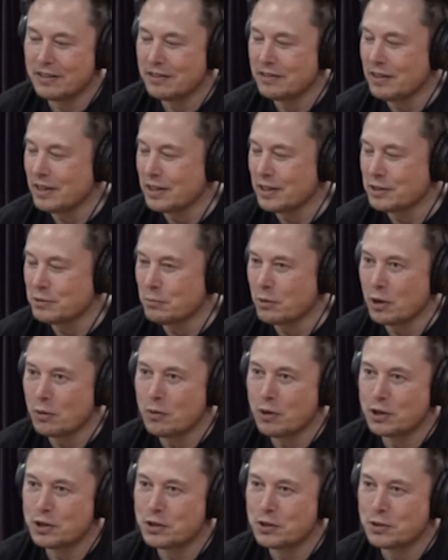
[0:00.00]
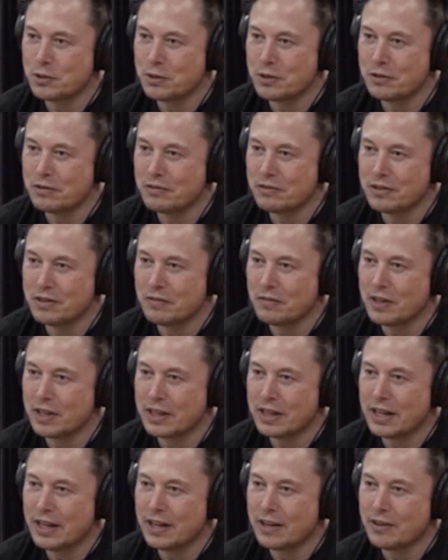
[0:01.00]
smartwatch or something
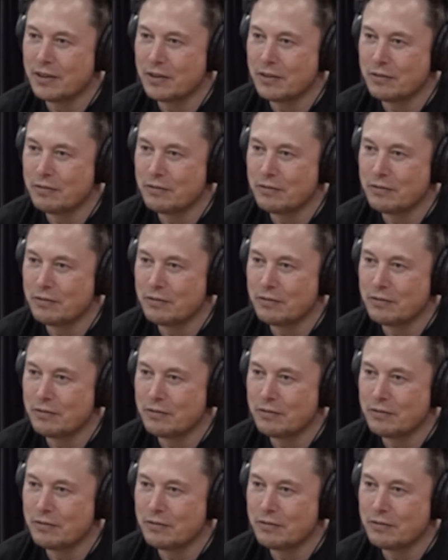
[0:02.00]
like that, or.